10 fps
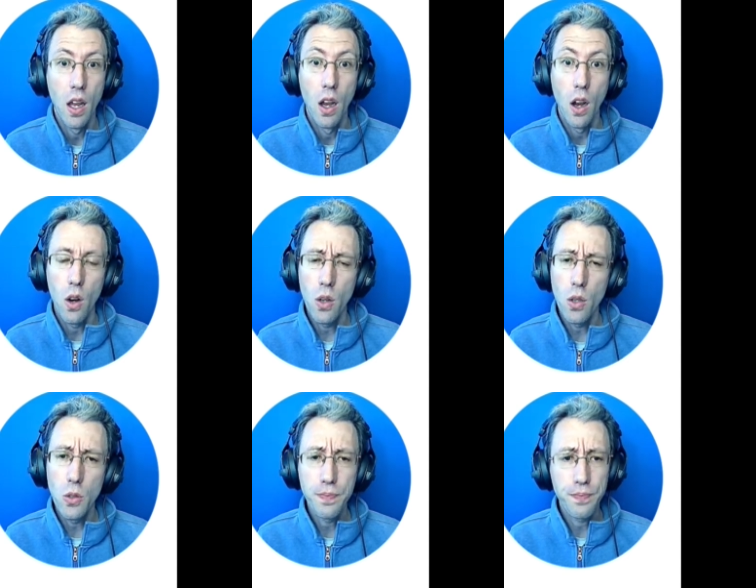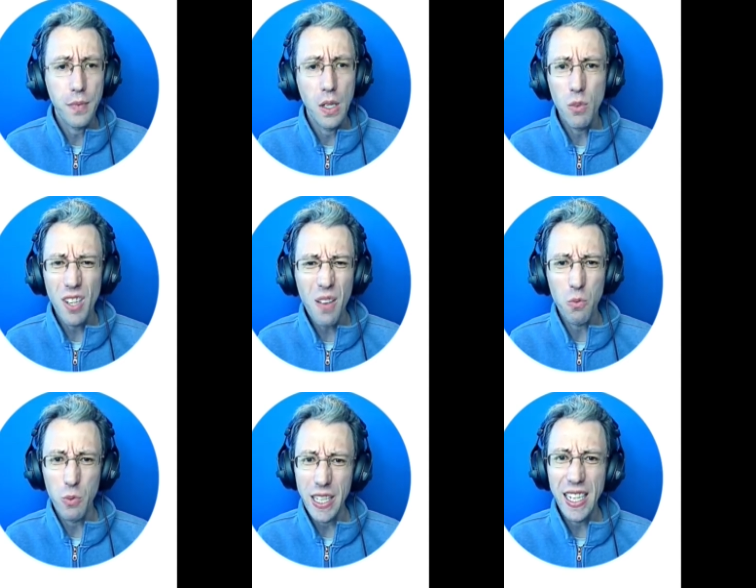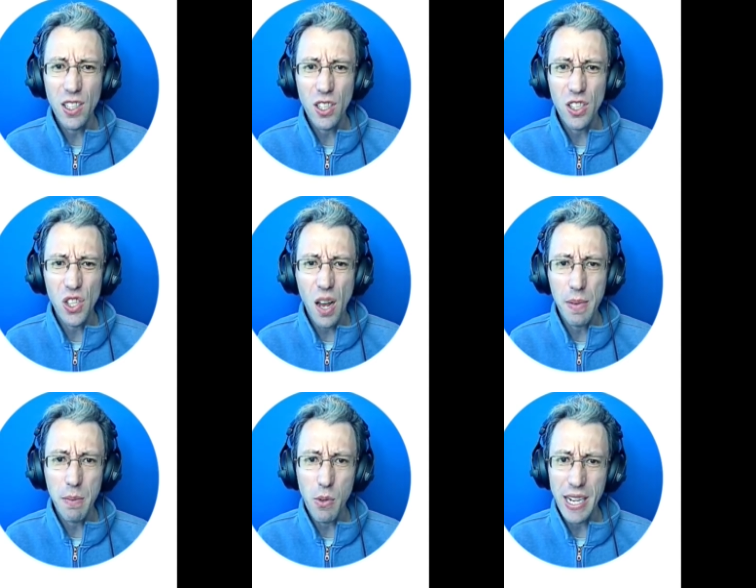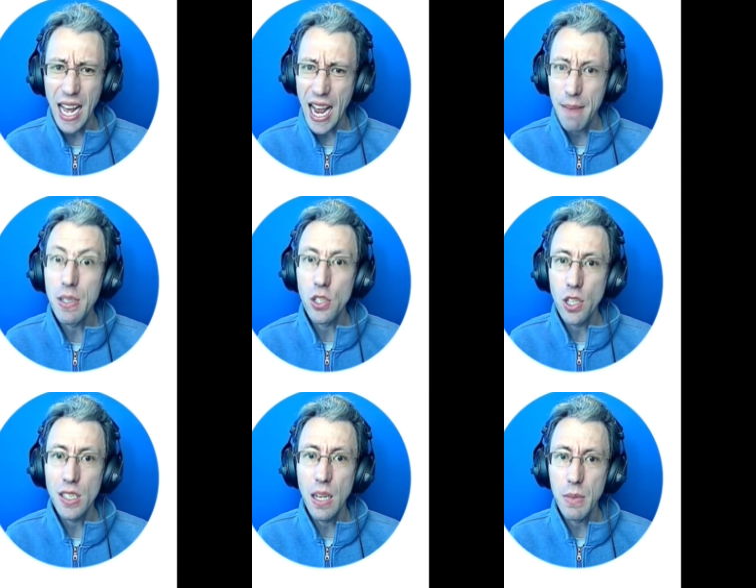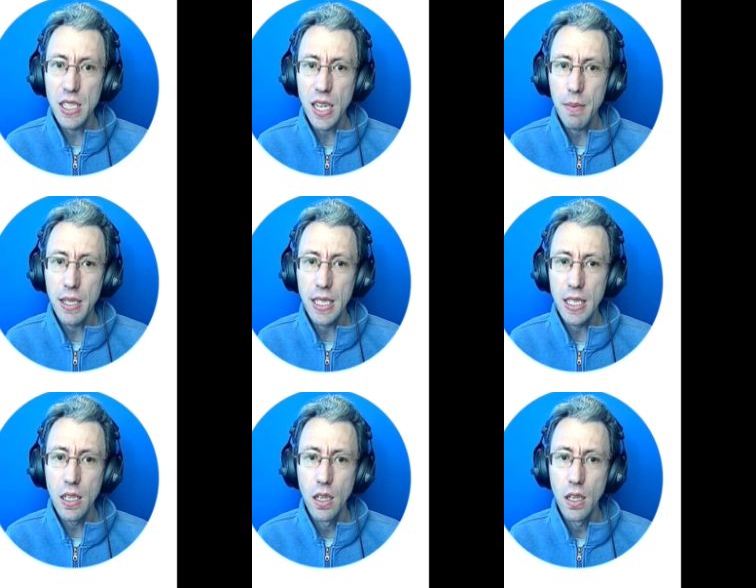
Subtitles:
oh, we're not really at a good stopping point, I misjudged how much time I need,